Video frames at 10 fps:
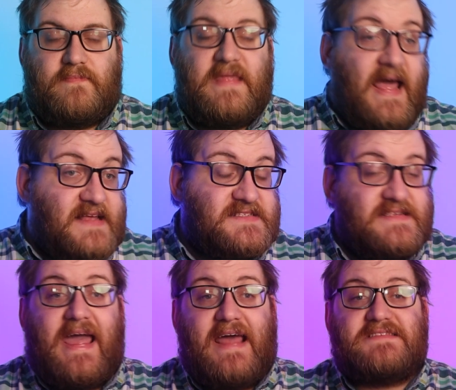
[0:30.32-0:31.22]
Yes,
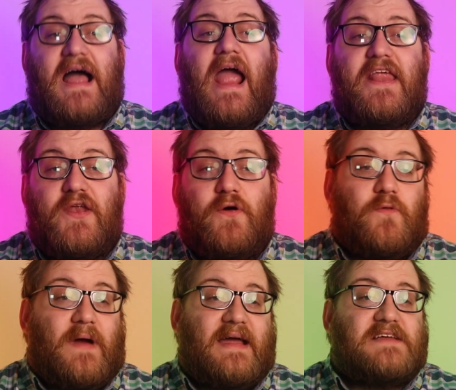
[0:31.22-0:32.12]
yes, I
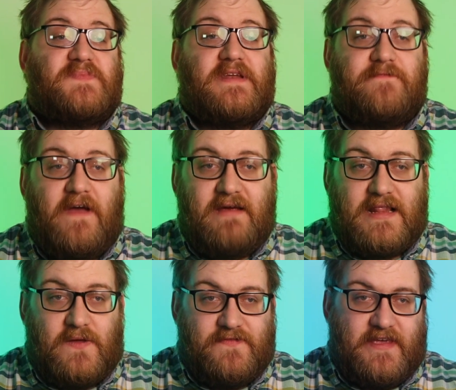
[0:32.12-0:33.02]
know, it has been a very
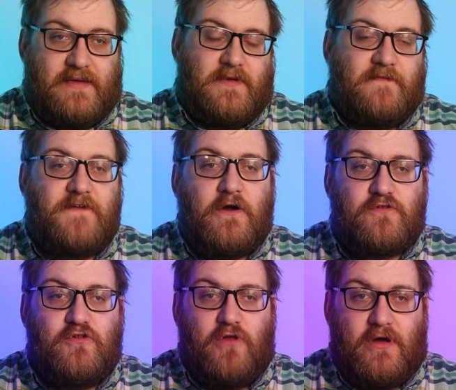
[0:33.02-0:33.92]
long time, far
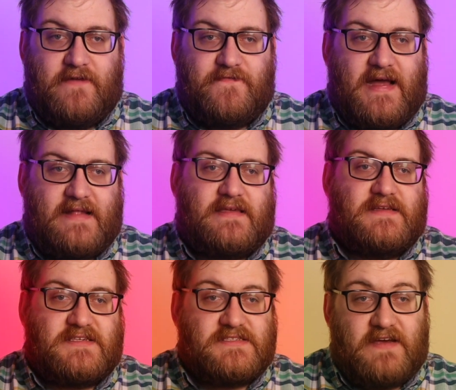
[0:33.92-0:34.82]
too long in fact,
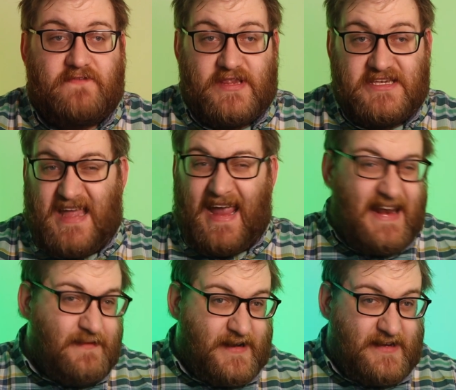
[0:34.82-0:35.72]
since I've released
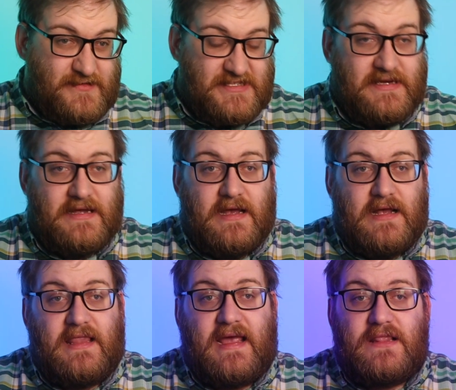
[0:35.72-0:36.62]
any videos,
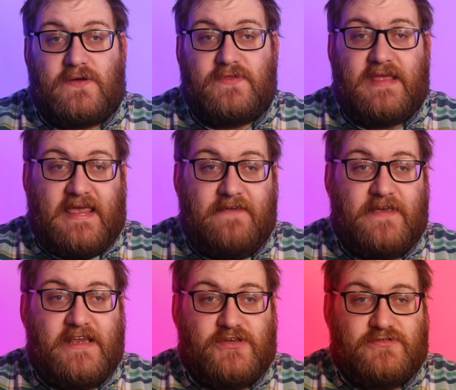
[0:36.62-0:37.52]
let alone the
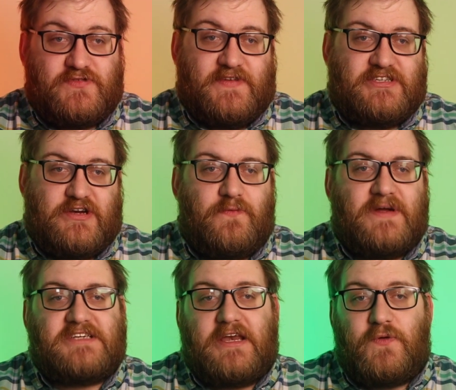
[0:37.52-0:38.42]
EV news feature
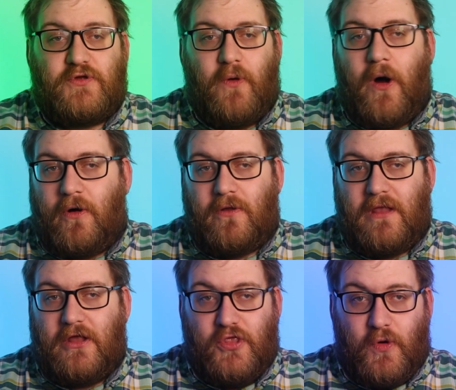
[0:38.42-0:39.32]
which I know you
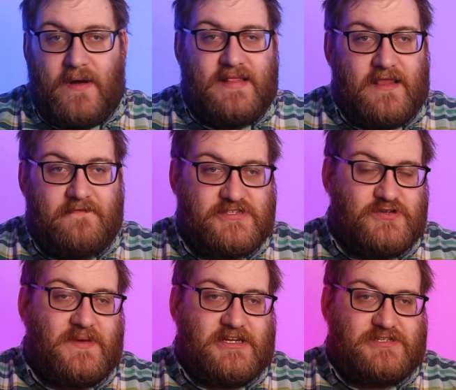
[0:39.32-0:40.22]
all know and love so
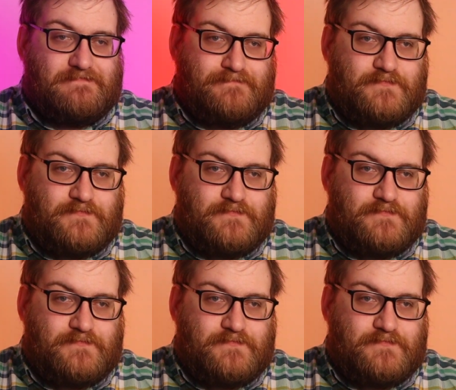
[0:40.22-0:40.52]
much.